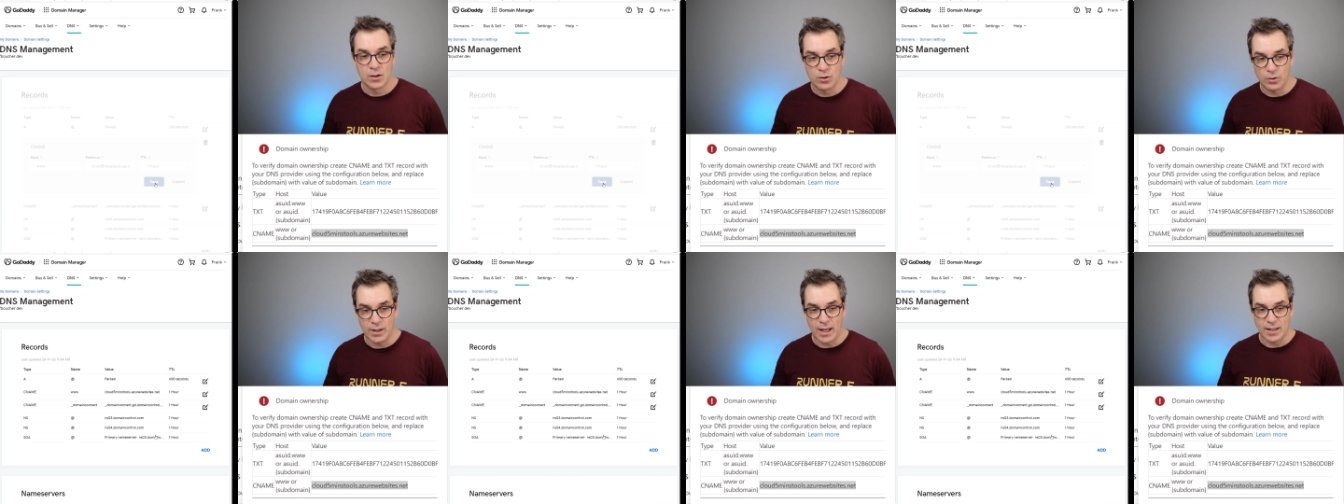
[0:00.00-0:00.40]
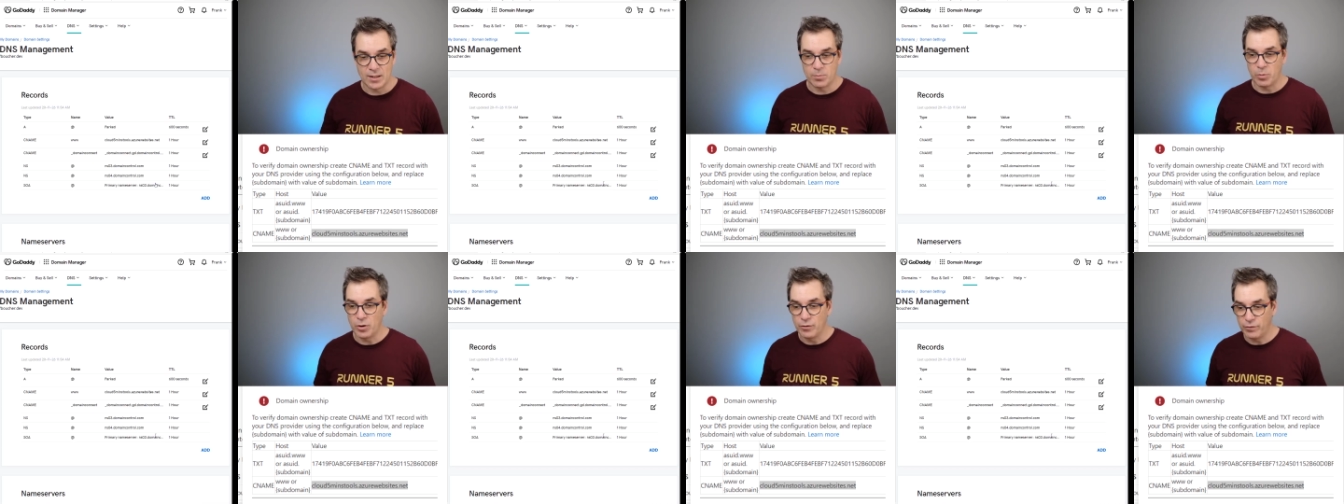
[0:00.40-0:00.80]
So
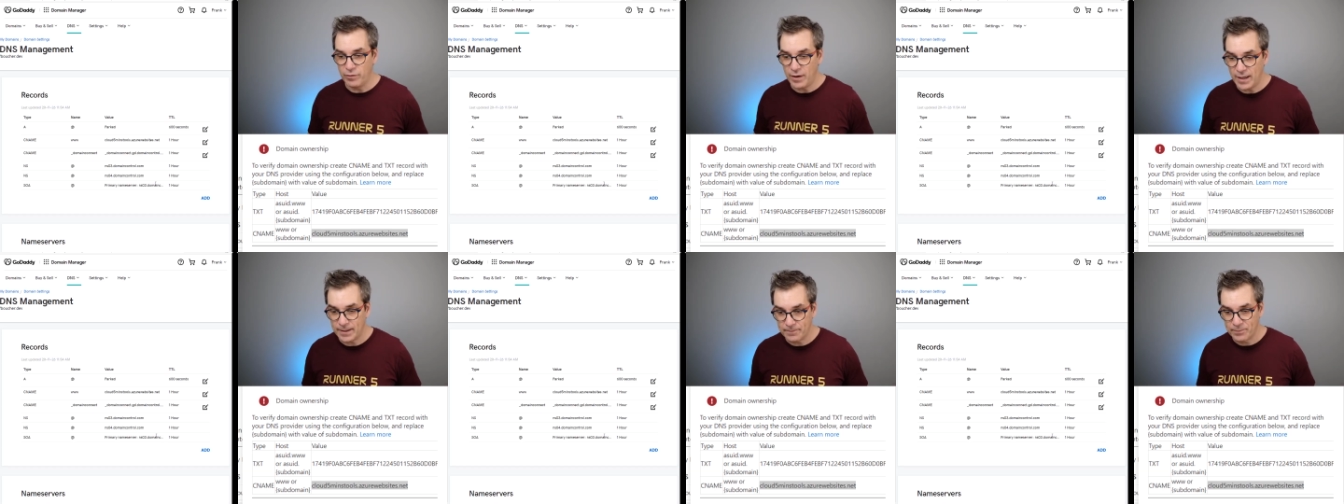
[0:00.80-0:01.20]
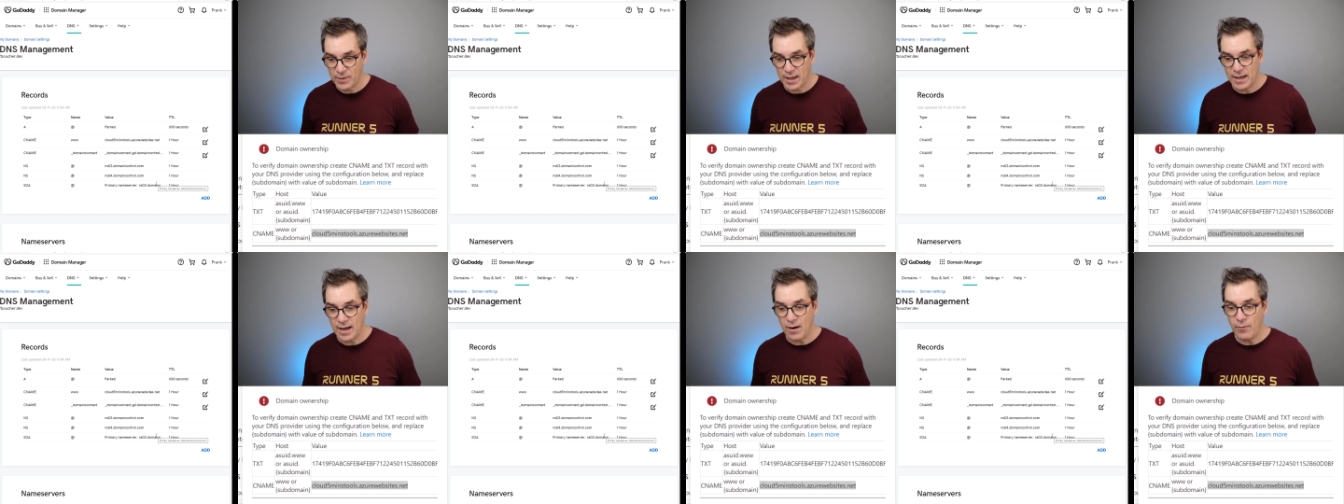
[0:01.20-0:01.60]
that's perfect.
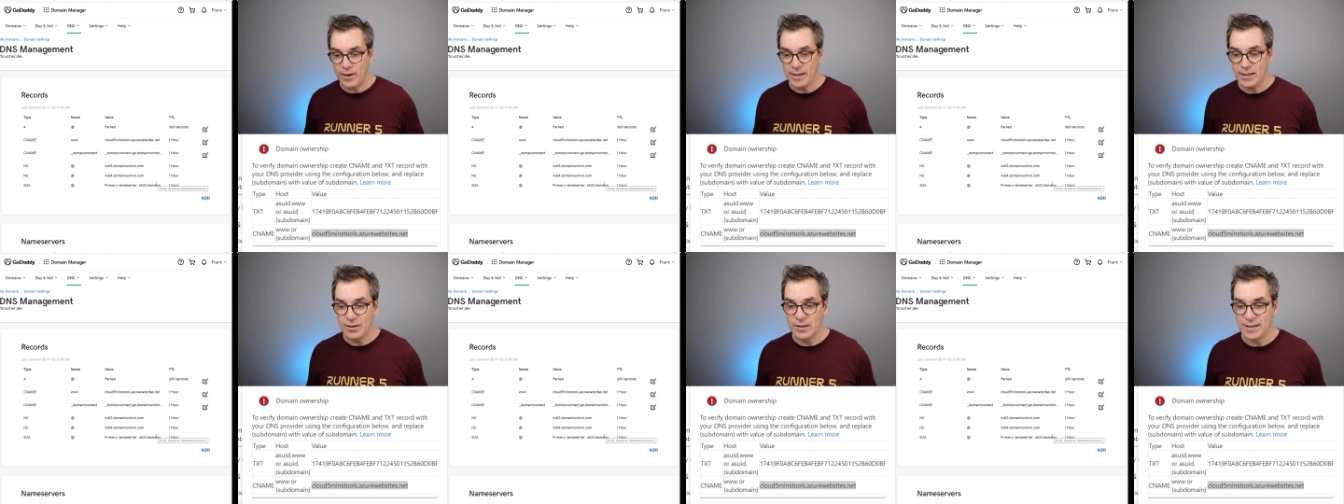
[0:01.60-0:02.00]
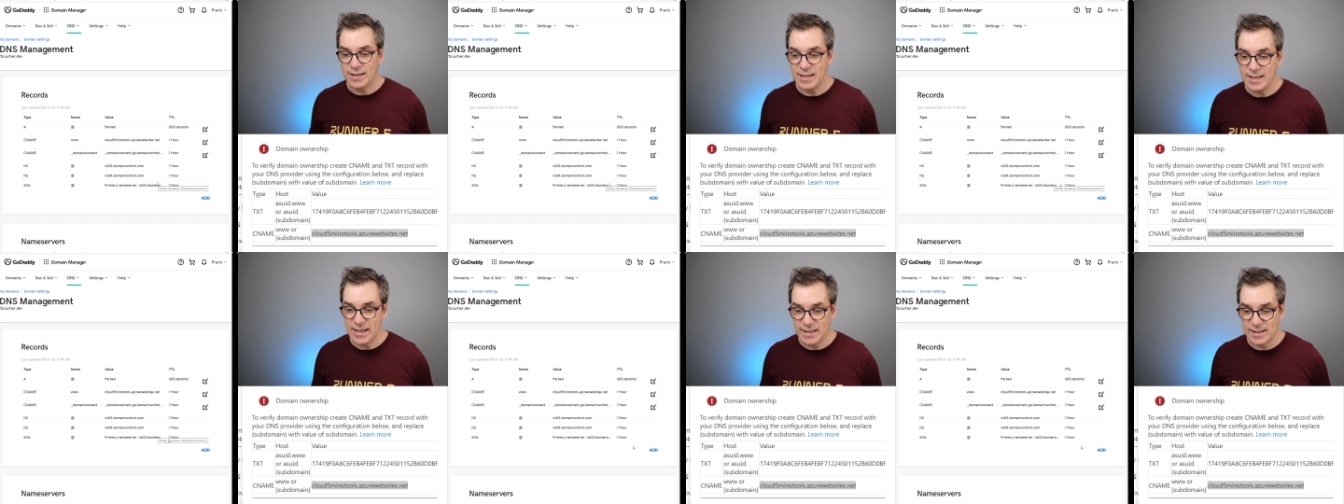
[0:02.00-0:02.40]
And now I need the
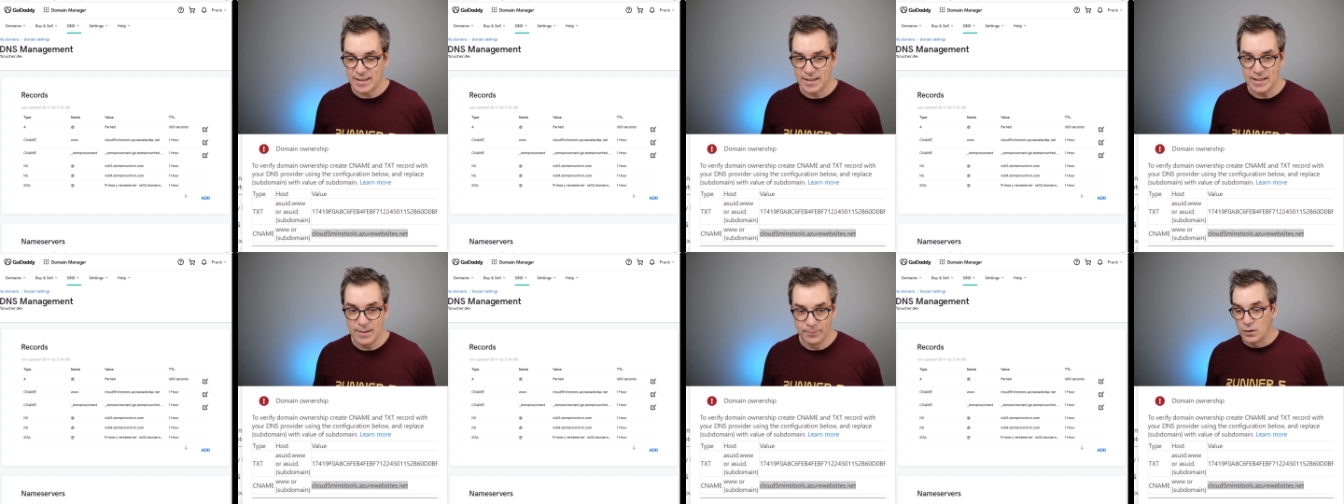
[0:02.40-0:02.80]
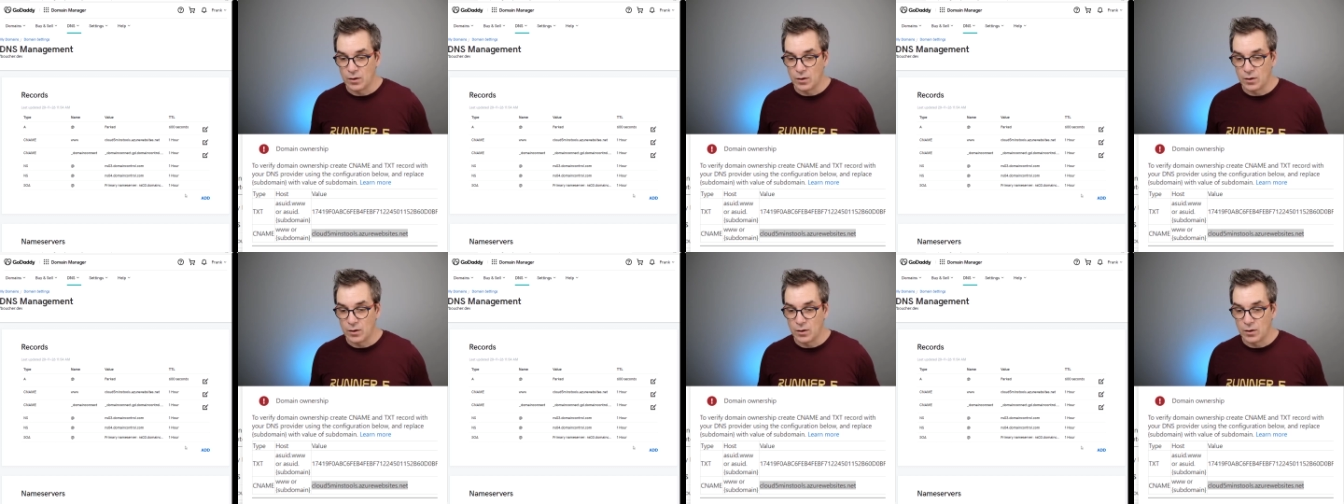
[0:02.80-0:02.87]
TXT.